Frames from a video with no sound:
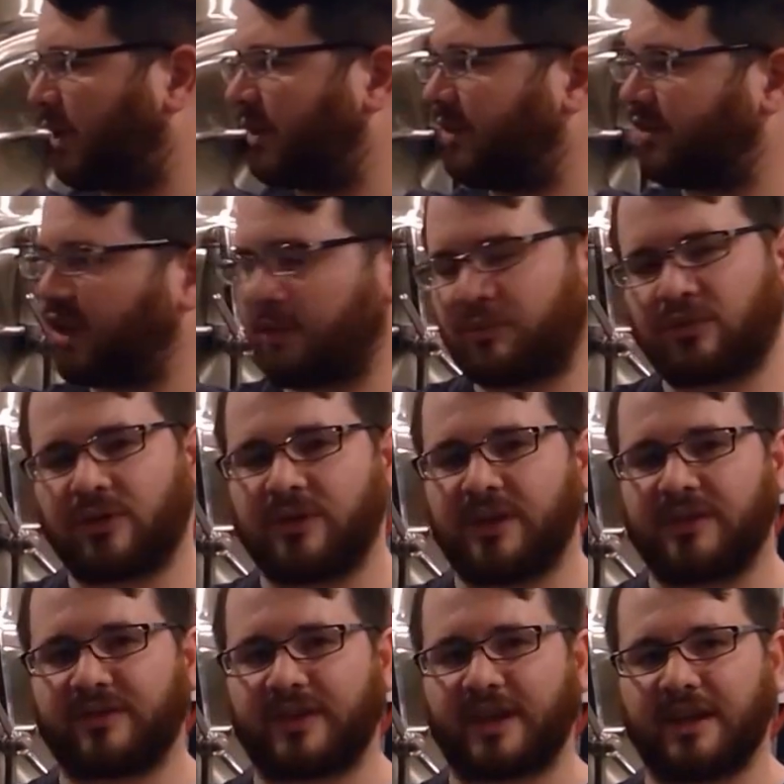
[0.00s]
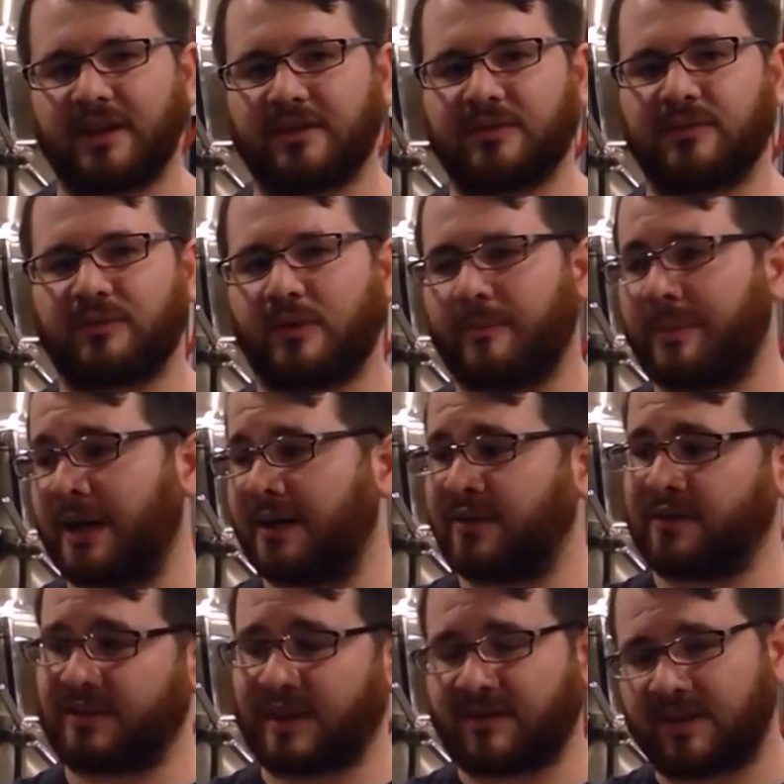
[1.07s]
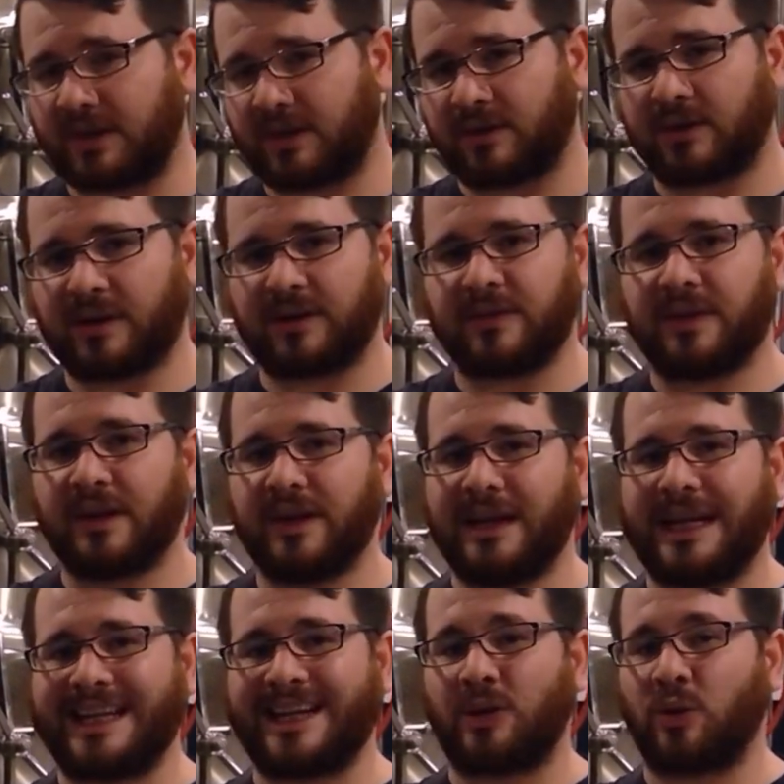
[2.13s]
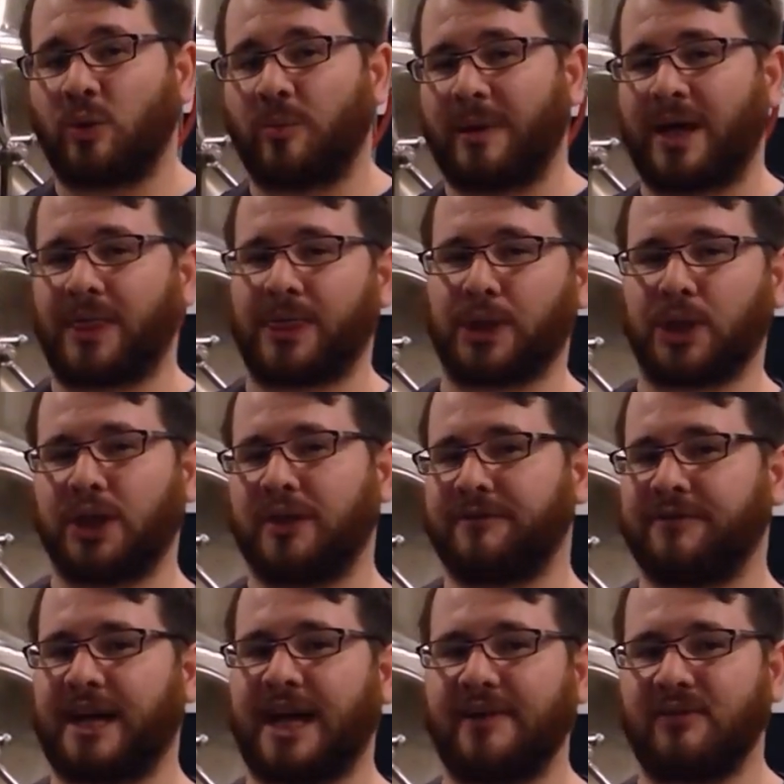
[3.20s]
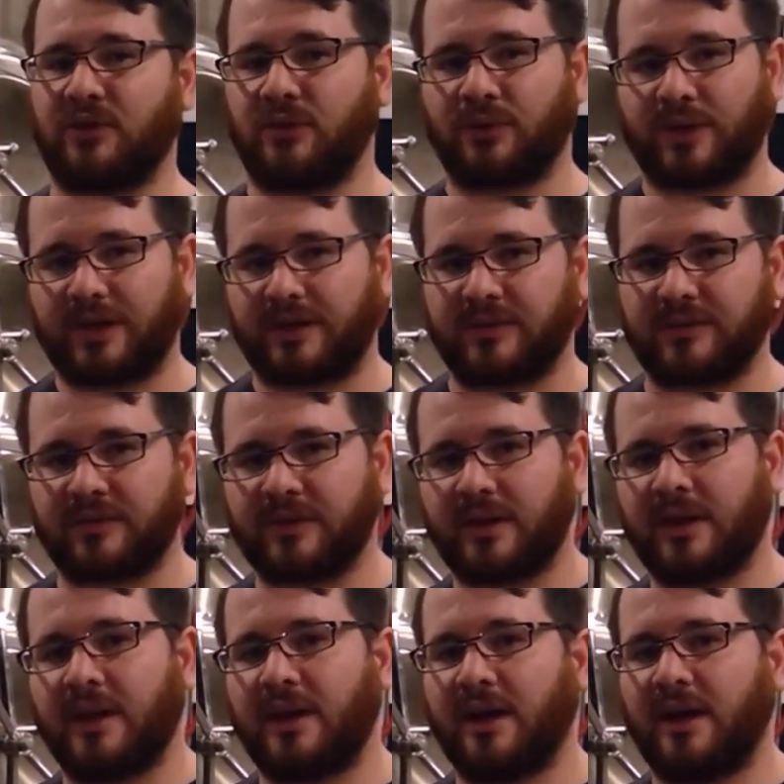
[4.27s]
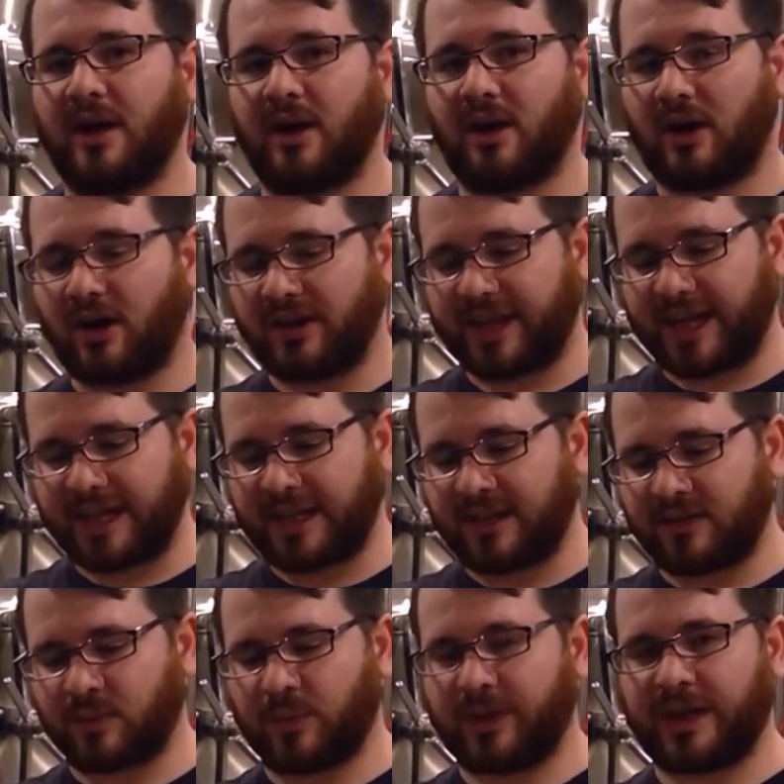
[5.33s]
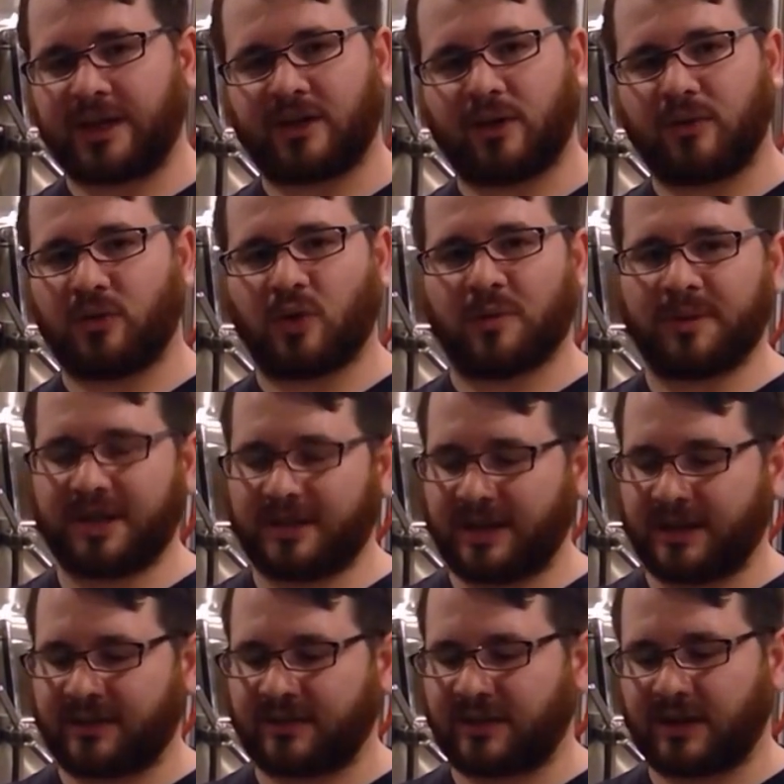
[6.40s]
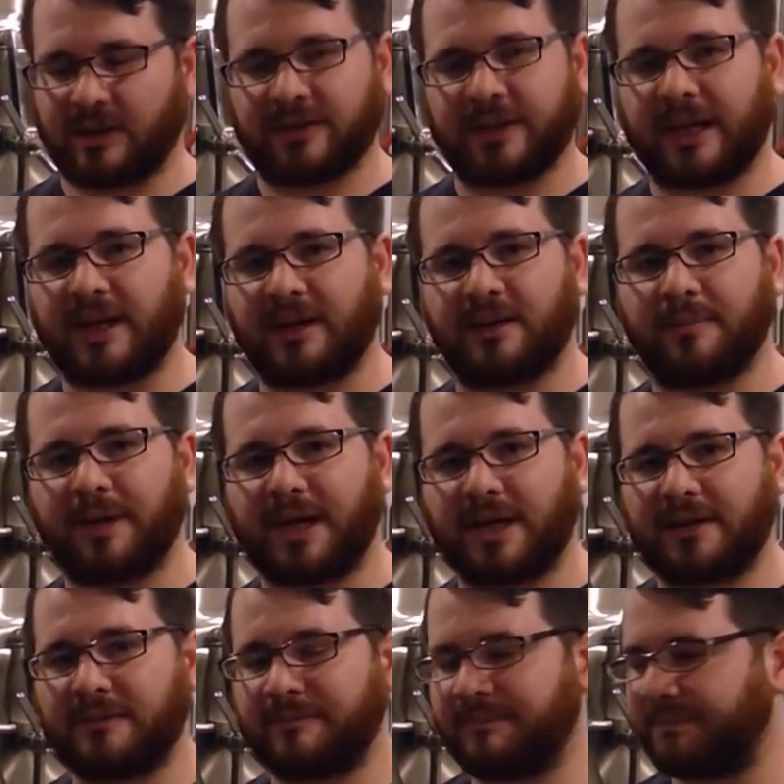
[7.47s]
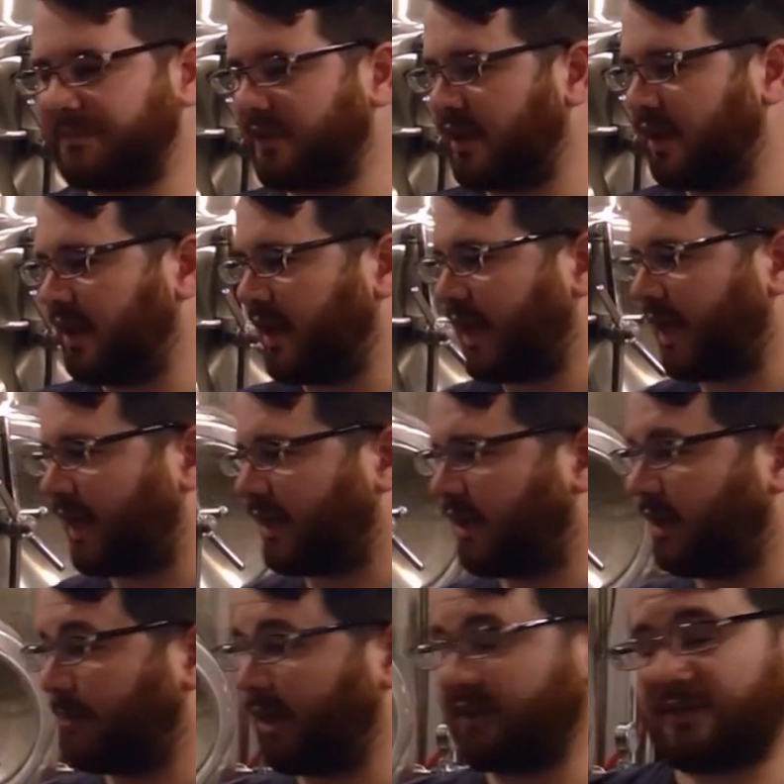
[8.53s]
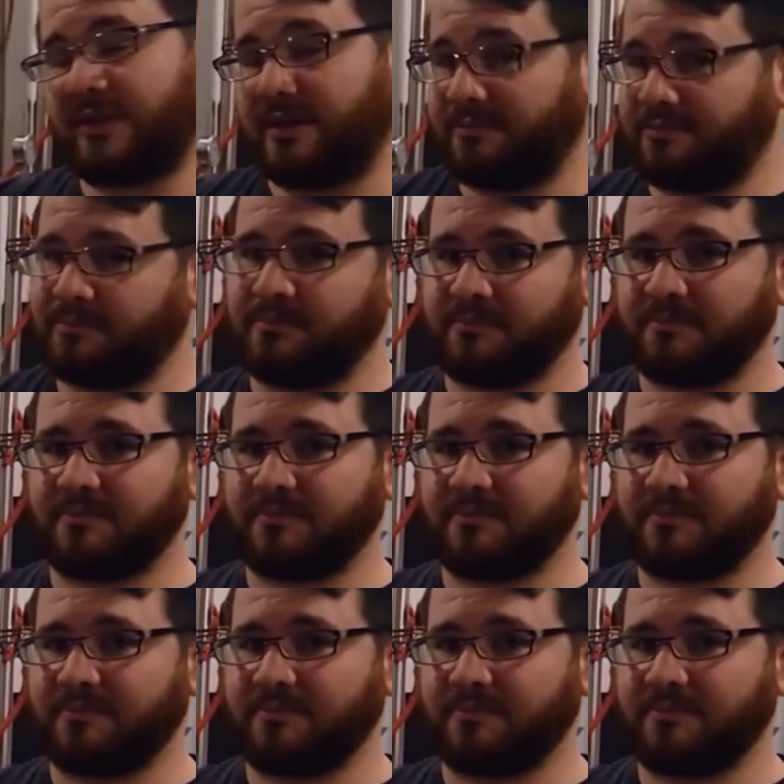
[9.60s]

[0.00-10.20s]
bring the temperature of these tanks from about 70 degrees down to about 35 degrees. All that yeast will then go dormant and settle down at the bottom and basically